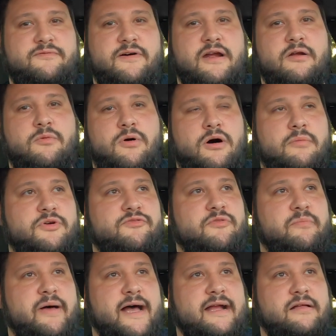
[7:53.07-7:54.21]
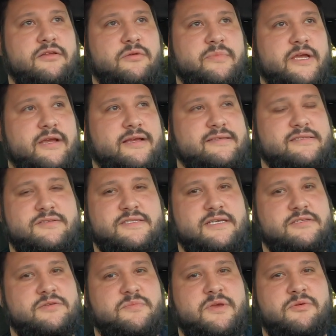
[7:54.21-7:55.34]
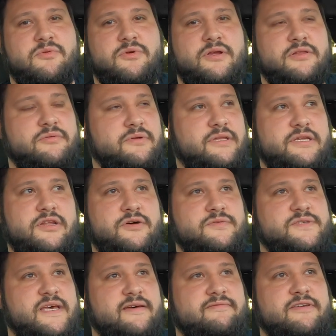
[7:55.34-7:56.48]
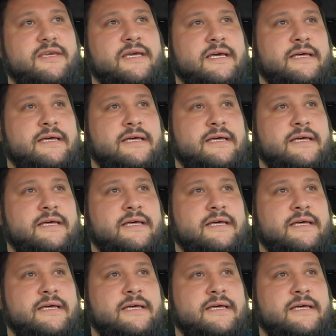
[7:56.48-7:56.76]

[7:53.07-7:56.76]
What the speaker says: firewall, move them back a little bit, because those things would be really, really nose heavy.